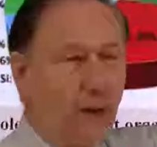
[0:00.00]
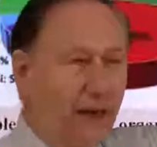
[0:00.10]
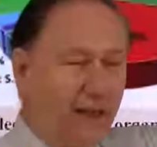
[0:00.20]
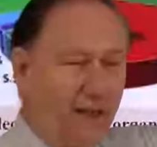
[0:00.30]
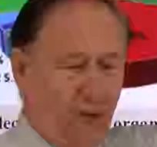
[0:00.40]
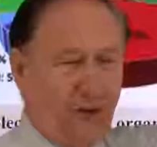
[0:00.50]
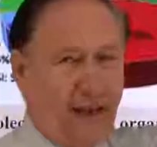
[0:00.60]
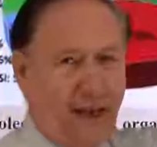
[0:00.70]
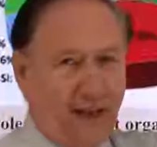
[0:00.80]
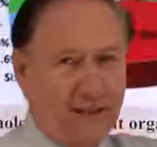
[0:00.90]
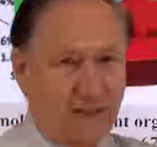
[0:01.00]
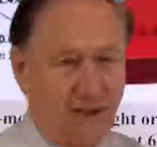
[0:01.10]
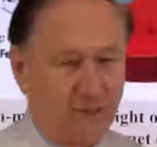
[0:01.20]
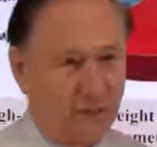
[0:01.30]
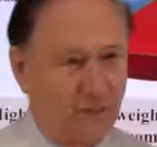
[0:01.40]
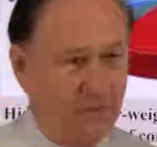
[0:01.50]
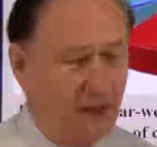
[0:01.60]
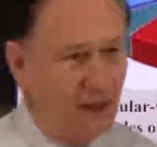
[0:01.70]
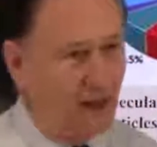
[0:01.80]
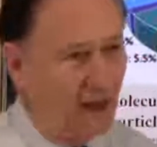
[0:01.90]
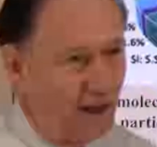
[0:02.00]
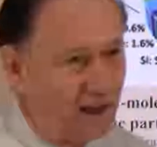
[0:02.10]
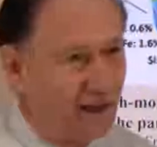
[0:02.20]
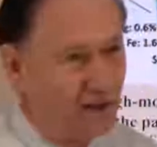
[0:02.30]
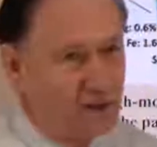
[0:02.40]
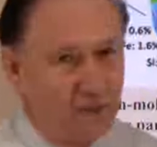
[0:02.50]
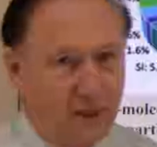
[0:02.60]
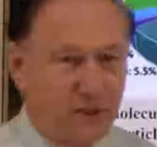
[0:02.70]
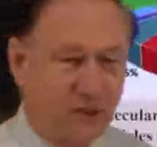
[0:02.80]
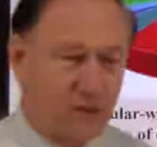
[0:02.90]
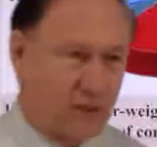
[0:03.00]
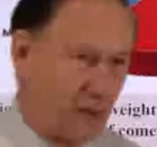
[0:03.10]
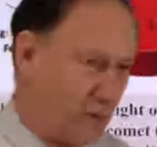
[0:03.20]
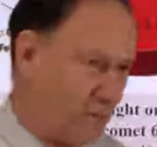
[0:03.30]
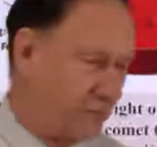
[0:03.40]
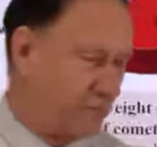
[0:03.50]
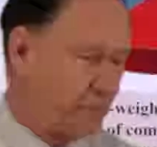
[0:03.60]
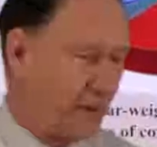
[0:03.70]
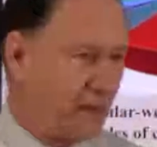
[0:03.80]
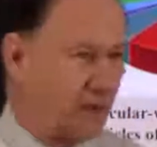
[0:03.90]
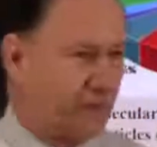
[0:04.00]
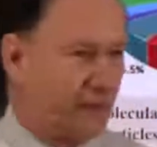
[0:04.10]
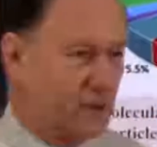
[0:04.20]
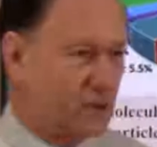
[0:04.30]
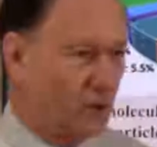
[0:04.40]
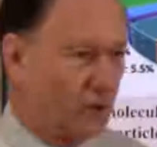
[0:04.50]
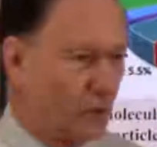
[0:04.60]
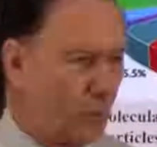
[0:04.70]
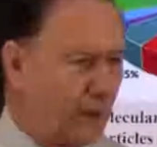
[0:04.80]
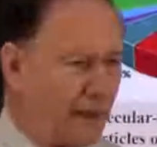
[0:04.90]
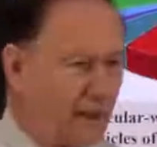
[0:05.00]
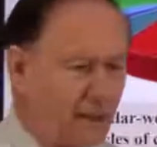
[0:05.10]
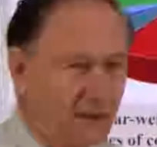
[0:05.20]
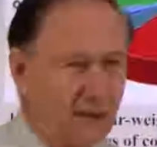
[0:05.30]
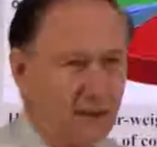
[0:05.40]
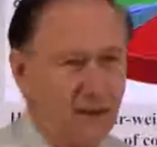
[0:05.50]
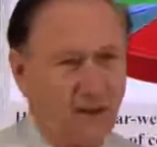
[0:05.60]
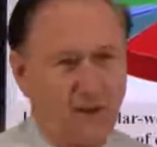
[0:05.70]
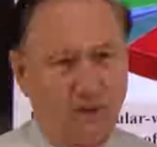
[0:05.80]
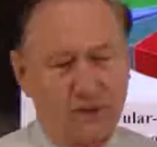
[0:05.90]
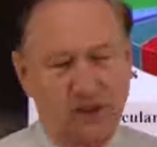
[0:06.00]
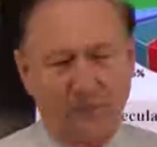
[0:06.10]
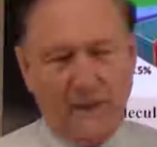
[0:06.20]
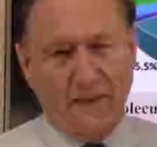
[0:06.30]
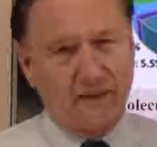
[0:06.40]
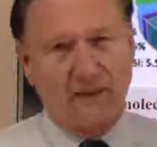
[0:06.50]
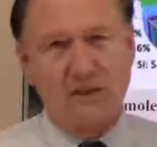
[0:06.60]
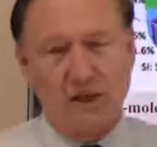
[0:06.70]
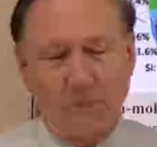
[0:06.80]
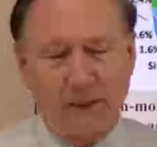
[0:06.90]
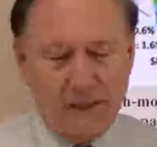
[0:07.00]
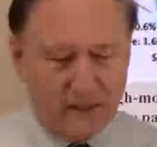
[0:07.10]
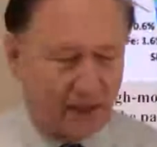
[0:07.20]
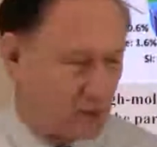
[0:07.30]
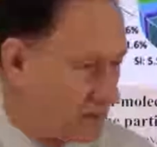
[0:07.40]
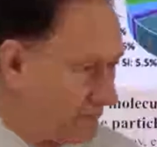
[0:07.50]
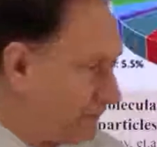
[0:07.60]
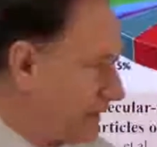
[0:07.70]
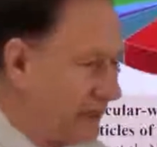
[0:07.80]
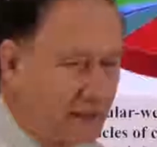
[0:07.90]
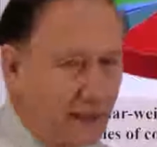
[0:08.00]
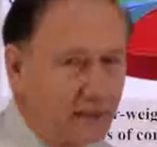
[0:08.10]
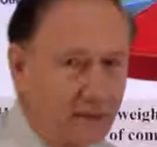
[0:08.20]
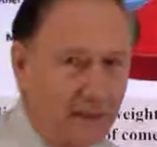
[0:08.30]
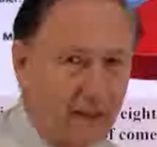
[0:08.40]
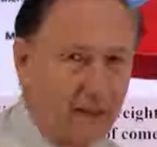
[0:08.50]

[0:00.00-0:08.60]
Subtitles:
Where did the organics come from? Now, some of the journals say, well, it probably come from the solar wind or someplace else. It didn't.